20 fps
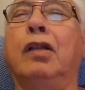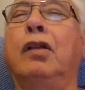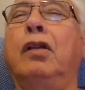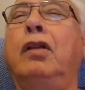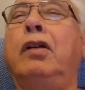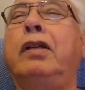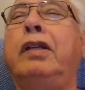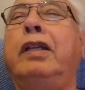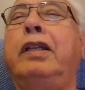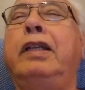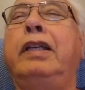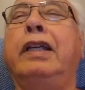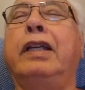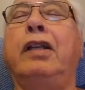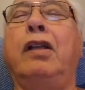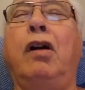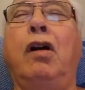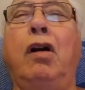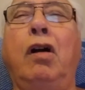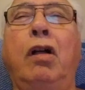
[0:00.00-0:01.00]
look
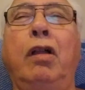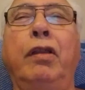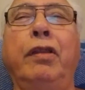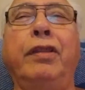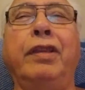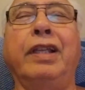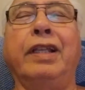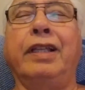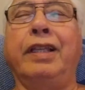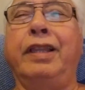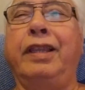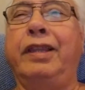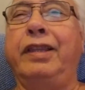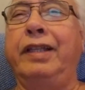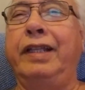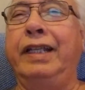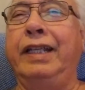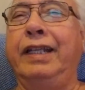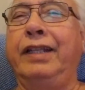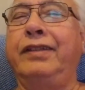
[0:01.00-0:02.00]
at all the
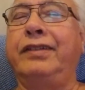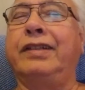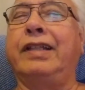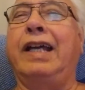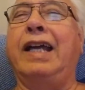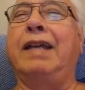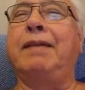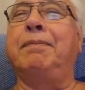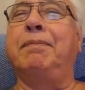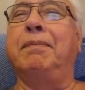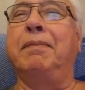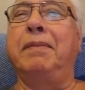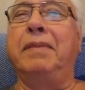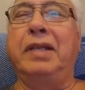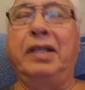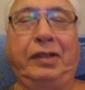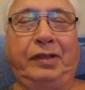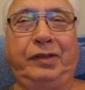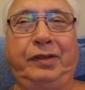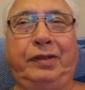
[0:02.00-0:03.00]
things I
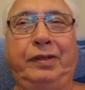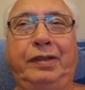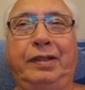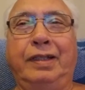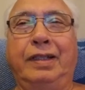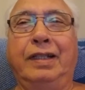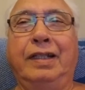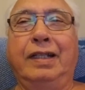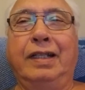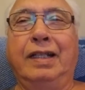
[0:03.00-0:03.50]
missed